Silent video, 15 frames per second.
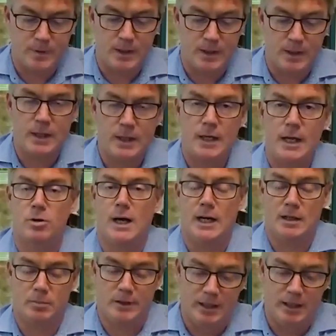It's a
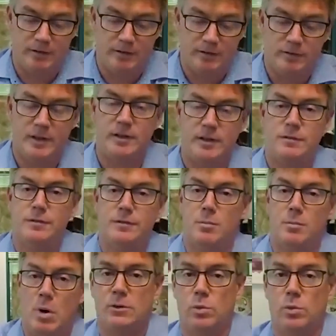remarkably innovative and
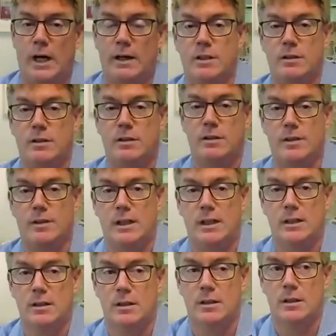practical way of giving
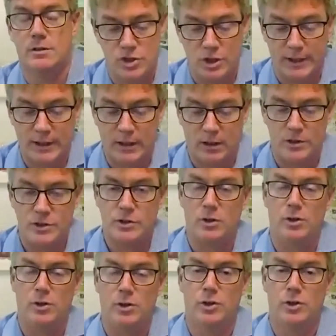traditional ecological
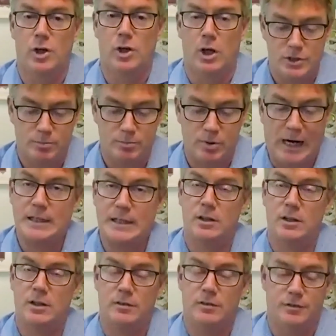knowledge practical
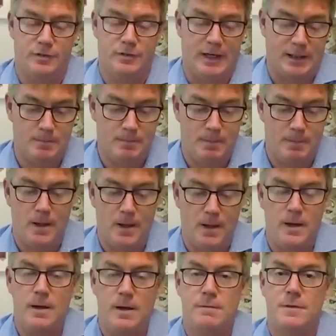effect.
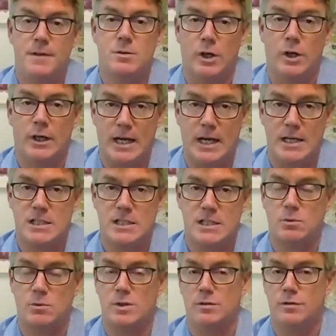For this work has to
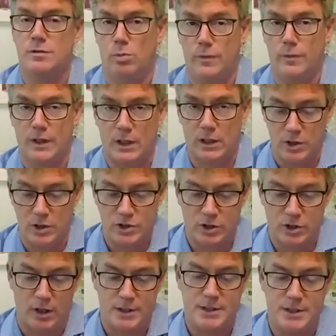inform the closure
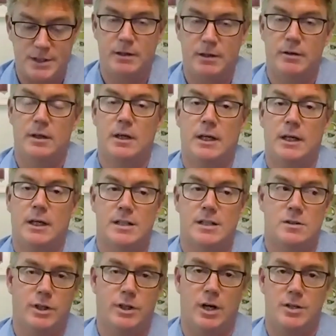criteria against which
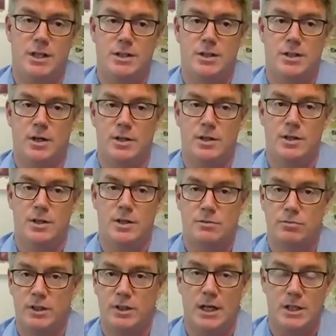Rio Tinto's
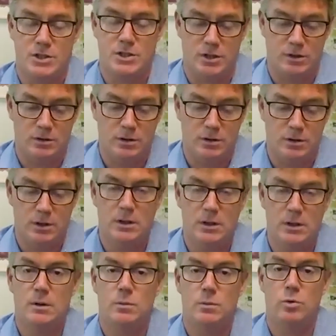rehabilitation will be
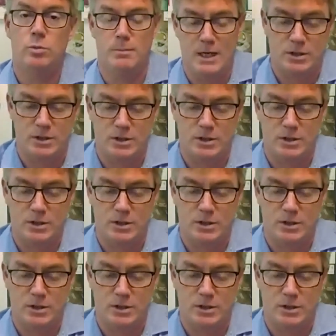measured.